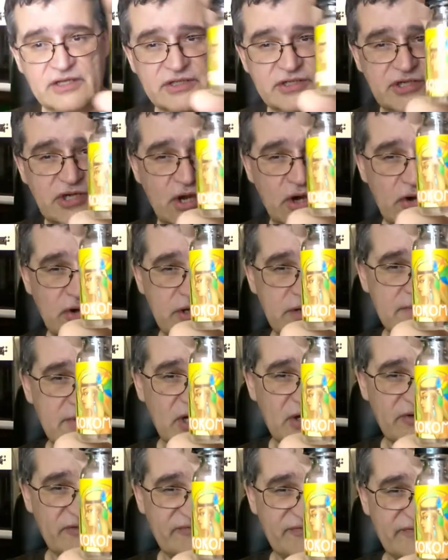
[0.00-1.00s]

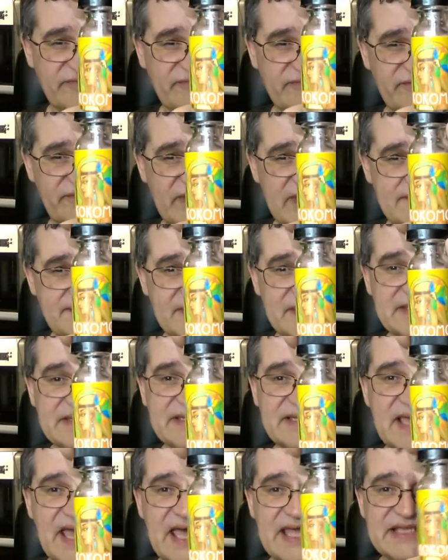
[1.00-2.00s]
Kokomo from
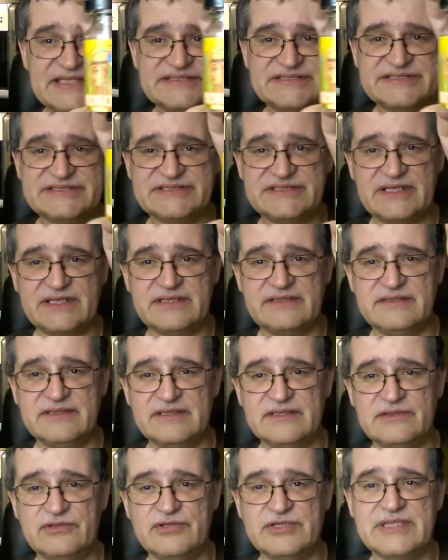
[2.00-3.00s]
Vape Goddess, and you
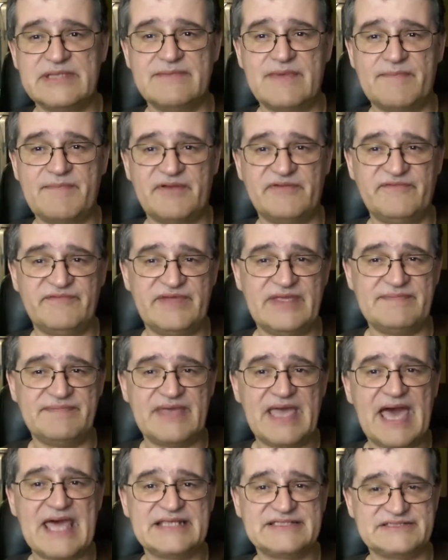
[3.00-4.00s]
can look them up on
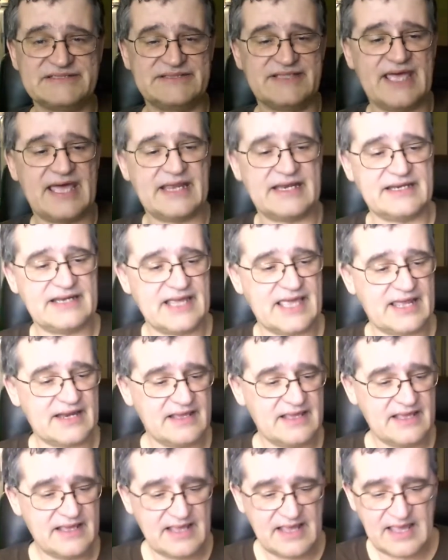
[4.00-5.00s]
vapegoddess.net,
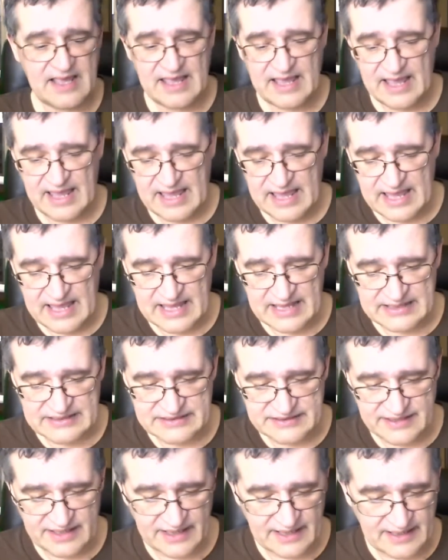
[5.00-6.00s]

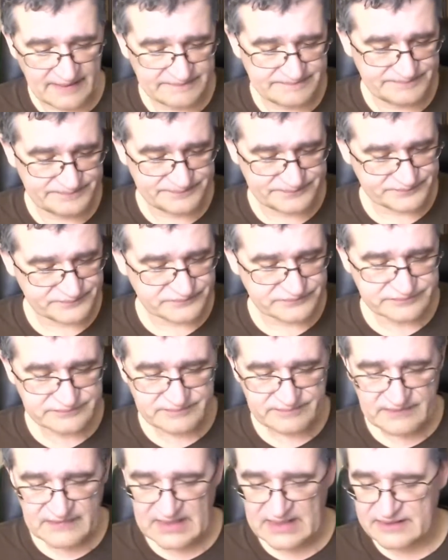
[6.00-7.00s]
and
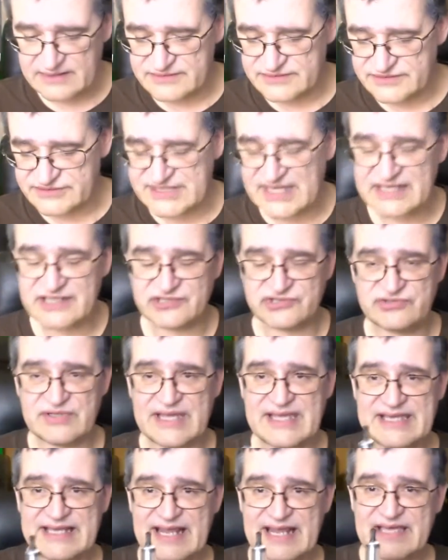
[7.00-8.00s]
just kind of
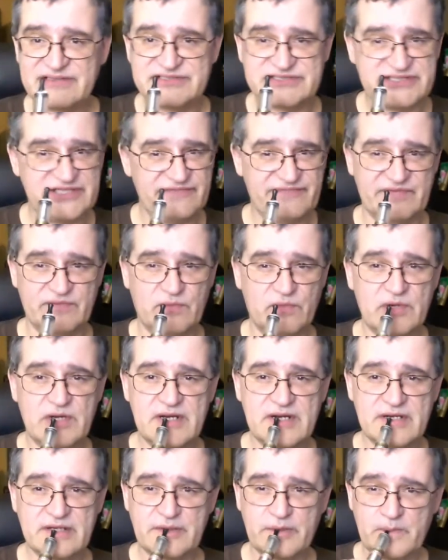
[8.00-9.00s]
trying it out, see if it
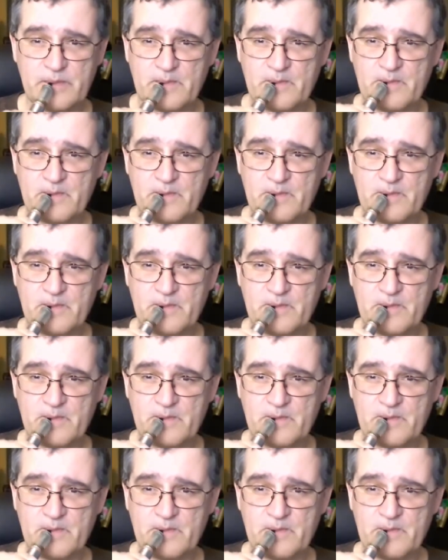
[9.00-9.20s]
worked.